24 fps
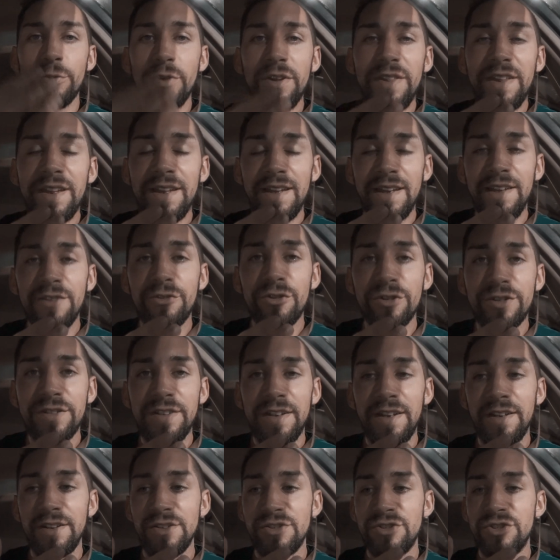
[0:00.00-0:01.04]
really
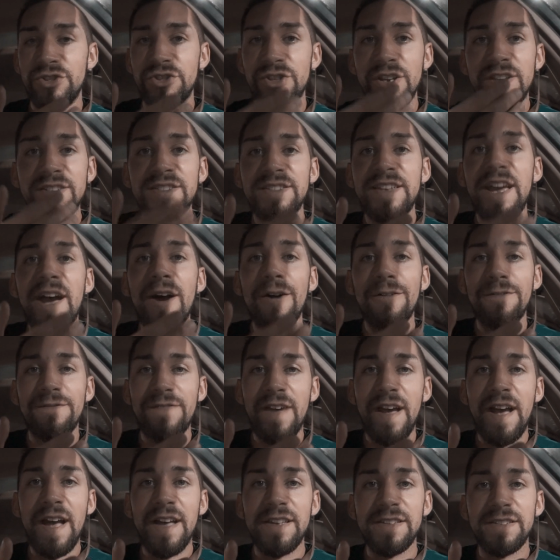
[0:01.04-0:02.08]
interesting just how
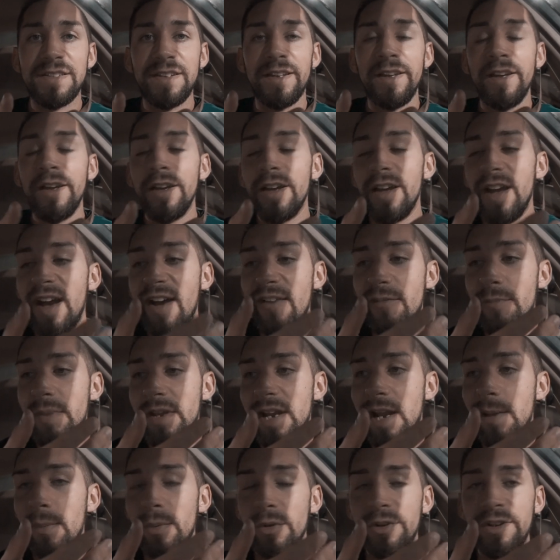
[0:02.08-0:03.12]
fast I've been
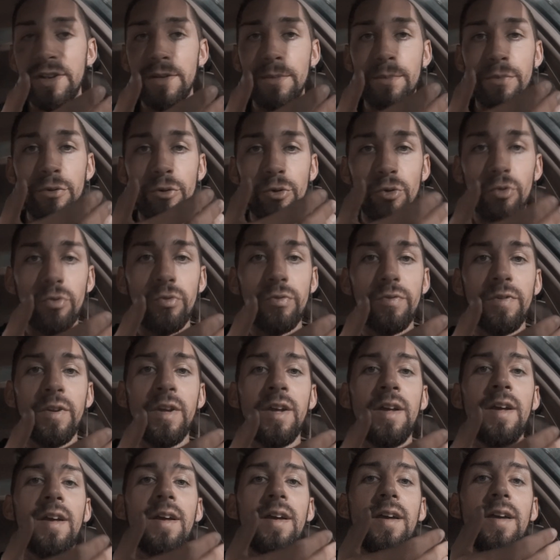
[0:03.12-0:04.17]
able to improve
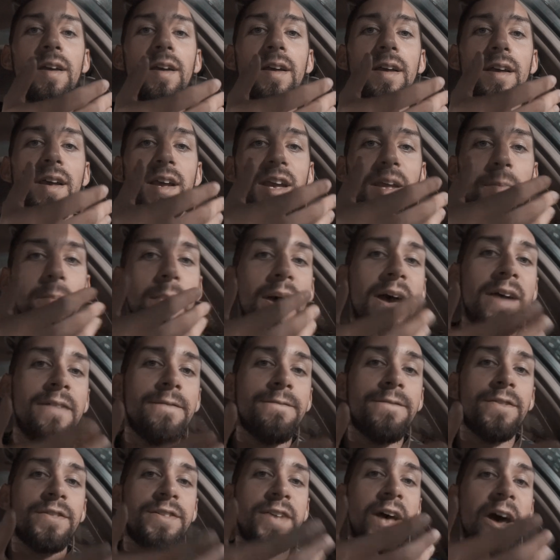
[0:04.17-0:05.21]
in my
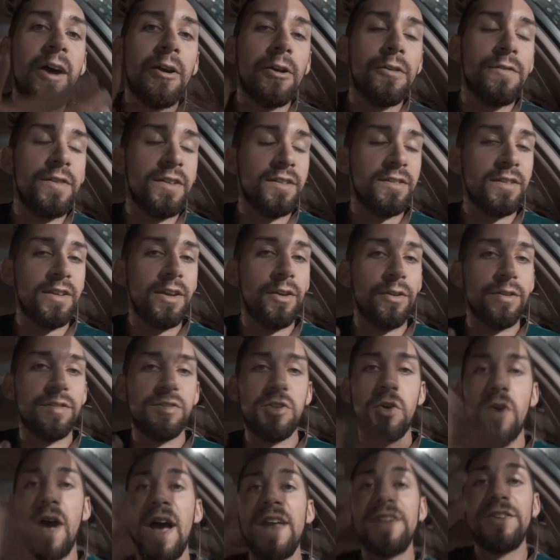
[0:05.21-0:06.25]
photography skills.
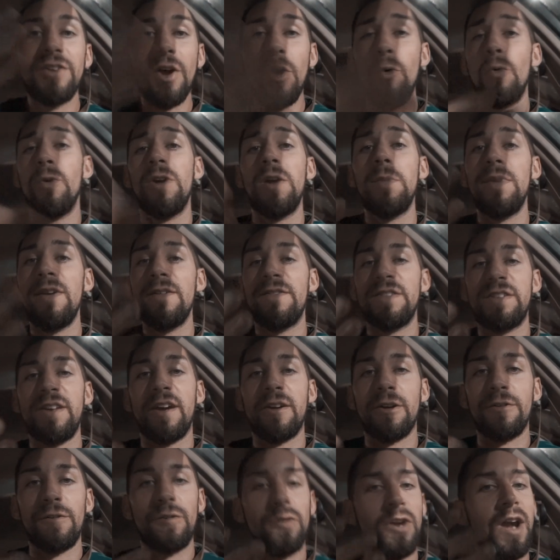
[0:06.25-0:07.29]
I don't want to be a
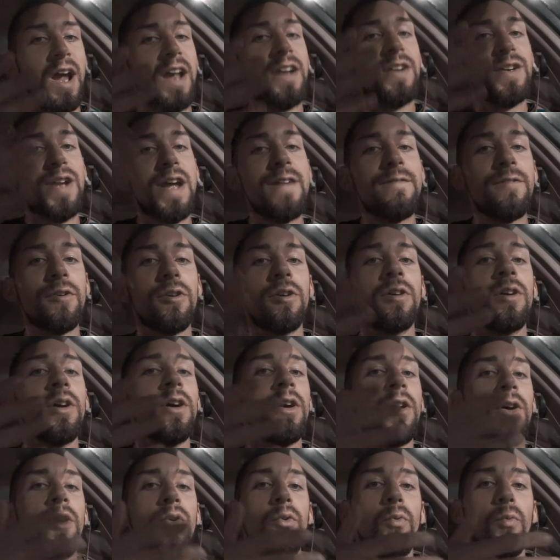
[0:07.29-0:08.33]
photographer. I never
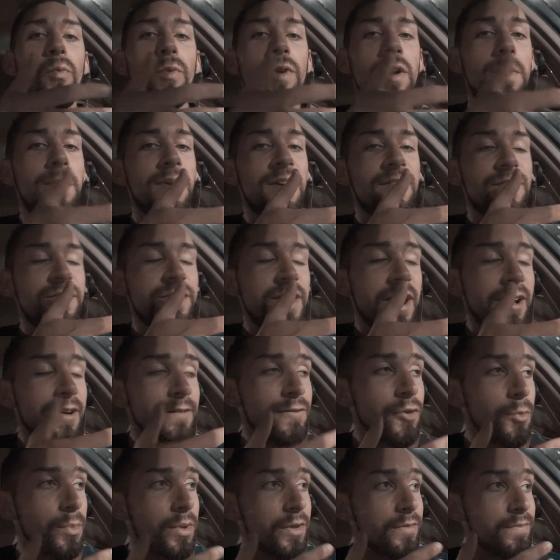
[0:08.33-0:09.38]
want to be a
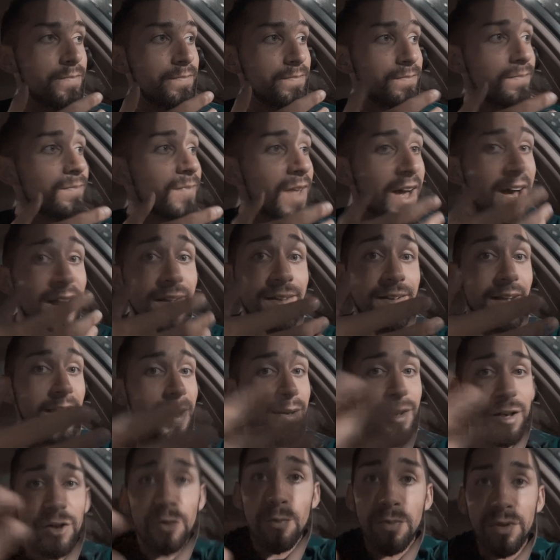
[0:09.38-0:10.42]
photographer, but I, I
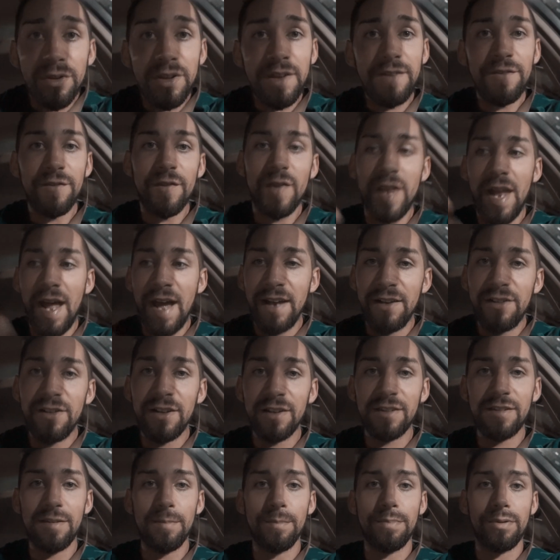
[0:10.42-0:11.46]
do believe that I
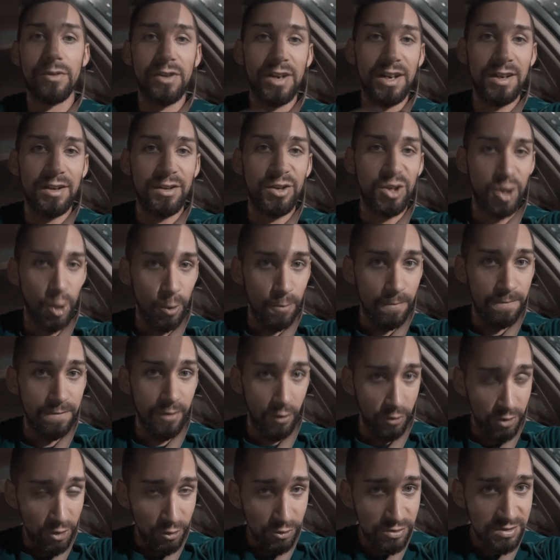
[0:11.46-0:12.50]
took some pretty dope
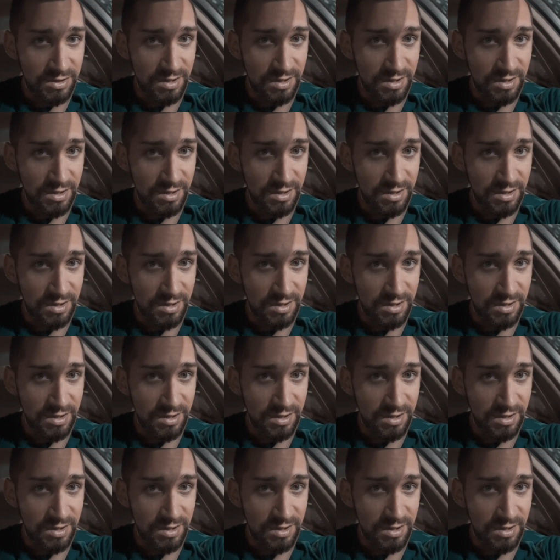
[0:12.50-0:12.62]
photos